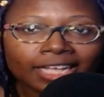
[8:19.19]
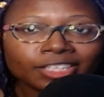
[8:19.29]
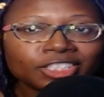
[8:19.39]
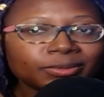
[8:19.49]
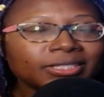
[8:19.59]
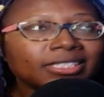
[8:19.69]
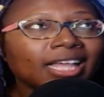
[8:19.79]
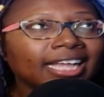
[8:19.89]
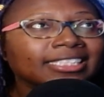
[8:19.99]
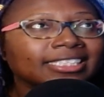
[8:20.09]
She was
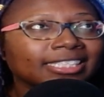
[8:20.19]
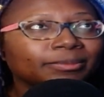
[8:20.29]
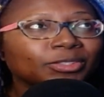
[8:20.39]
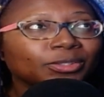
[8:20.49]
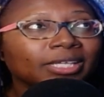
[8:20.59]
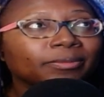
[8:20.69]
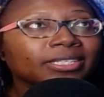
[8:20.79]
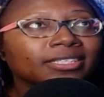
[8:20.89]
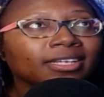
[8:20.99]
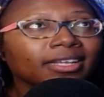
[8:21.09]
lying to them so they
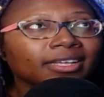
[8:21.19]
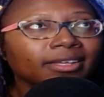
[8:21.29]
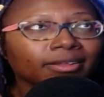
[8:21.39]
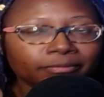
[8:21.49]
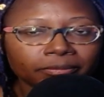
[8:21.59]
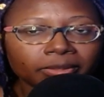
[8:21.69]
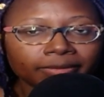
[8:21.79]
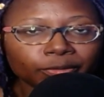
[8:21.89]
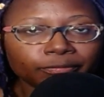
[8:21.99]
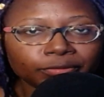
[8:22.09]
would
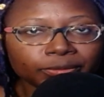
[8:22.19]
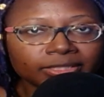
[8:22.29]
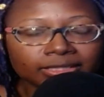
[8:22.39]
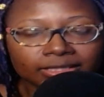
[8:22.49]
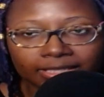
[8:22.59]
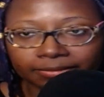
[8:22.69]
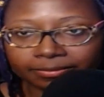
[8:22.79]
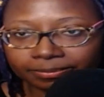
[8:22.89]
give her food and stuff.